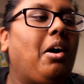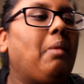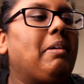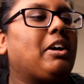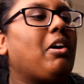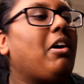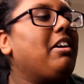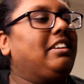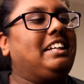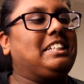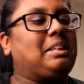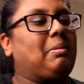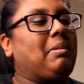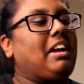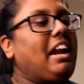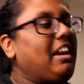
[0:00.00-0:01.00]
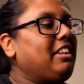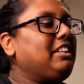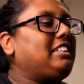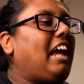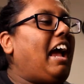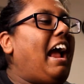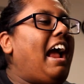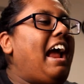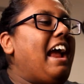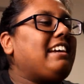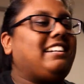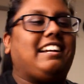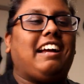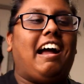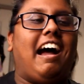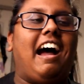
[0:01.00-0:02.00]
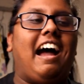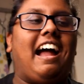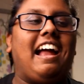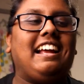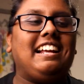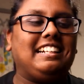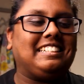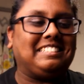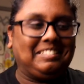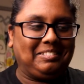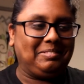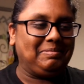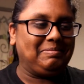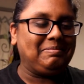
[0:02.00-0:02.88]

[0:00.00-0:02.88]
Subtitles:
Oh my god, he's coming out of the tank, guys!